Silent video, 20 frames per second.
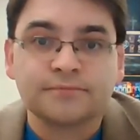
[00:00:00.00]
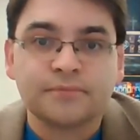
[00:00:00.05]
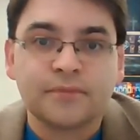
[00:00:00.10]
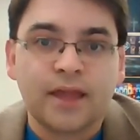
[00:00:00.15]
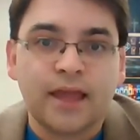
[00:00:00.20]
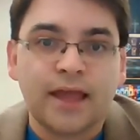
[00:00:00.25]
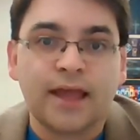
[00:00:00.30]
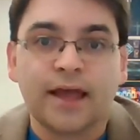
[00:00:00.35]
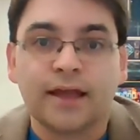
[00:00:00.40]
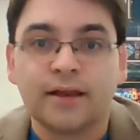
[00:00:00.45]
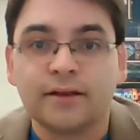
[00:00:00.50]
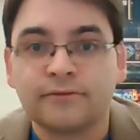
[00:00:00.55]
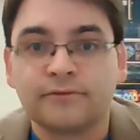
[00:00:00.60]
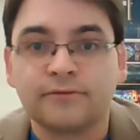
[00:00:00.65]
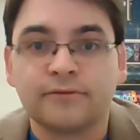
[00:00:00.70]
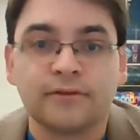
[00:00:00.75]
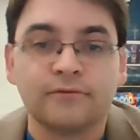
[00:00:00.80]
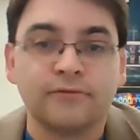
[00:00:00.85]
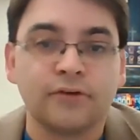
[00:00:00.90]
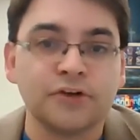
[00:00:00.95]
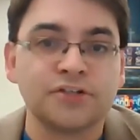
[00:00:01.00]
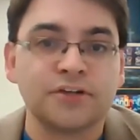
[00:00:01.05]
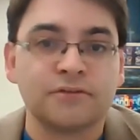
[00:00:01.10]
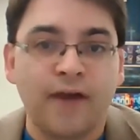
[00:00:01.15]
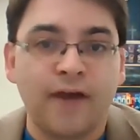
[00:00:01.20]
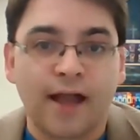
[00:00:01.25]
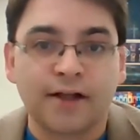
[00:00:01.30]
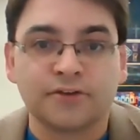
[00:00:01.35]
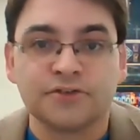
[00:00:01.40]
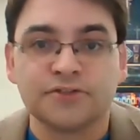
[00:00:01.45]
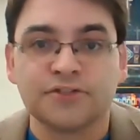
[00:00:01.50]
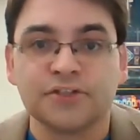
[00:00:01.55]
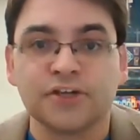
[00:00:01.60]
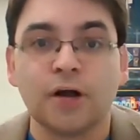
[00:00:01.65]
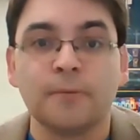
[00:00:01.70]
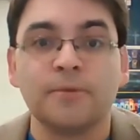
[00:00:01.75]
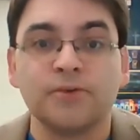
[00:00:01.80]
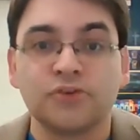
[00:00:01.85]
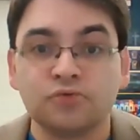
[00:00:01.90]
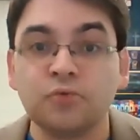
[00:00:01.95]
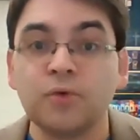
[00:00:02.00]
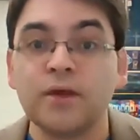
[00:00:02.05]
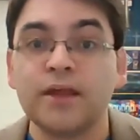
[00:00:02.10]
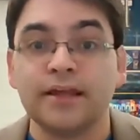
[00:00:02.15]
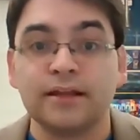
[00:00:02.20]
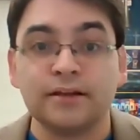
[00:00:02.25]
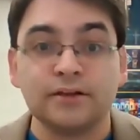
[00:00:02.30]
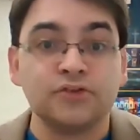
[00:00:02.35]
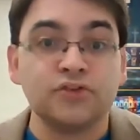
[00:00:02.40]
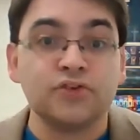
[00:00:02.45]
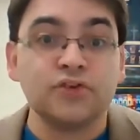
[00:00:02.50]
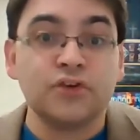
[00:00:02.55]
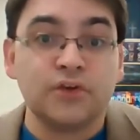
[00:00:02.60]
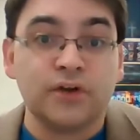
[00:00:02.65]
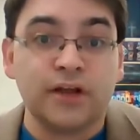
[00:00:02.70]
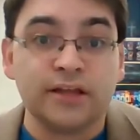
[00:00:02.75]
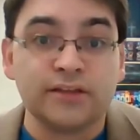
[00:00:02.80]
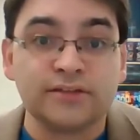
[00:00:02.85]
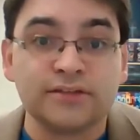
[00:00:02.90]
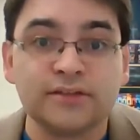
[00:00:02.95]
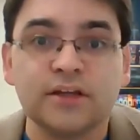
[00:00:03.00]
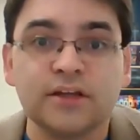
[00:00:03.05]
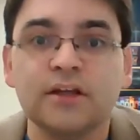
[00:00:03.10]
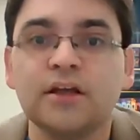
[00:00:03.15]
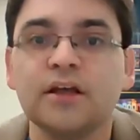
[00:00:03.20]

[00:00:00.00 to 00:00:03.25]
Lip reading: and conversion factors to go between two units.